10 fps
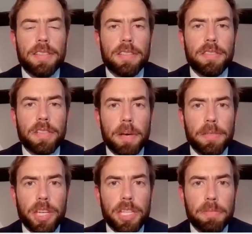about
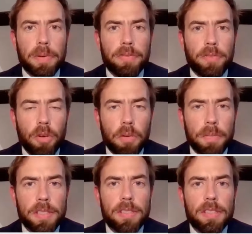climate change
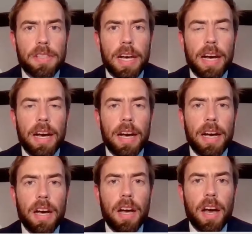performance,
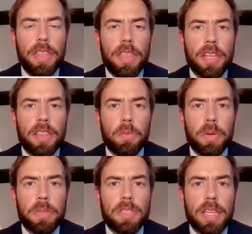I think that
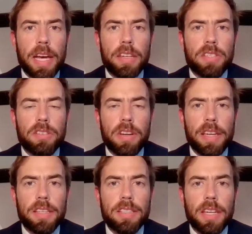we would say that
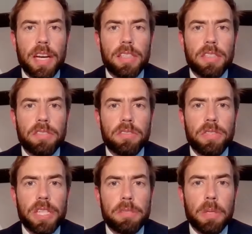Australia has done
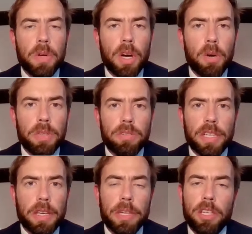reasonably well
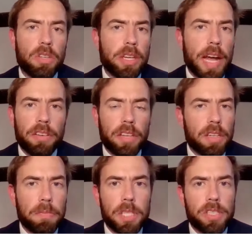when you look at
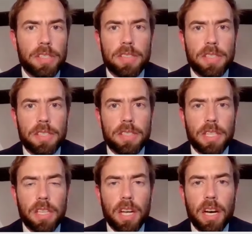aggregate emissions. It's
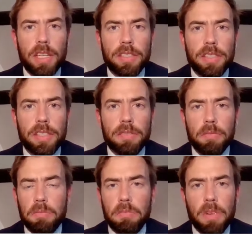declined
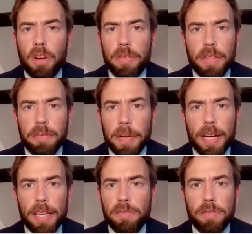over the
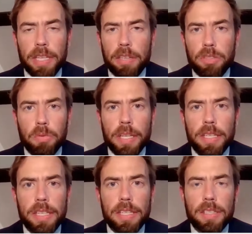past 15 or
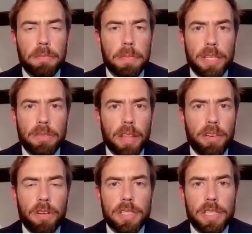20 years compared to
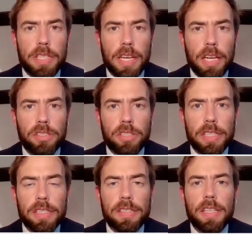other OECD
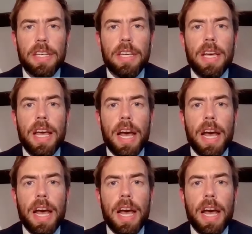countries.